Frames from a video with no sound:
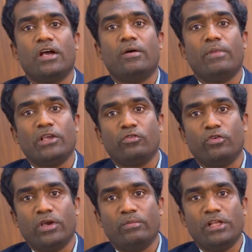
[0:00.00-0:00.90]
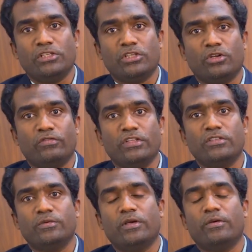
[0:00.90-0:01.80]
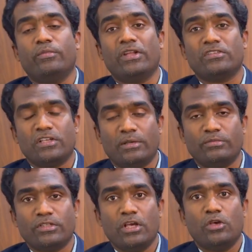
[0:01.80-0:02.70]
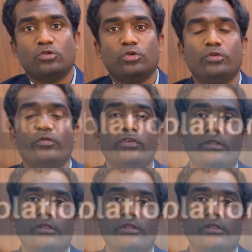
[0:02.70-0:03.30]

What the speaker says: microwave ablation of these breast lumps. So with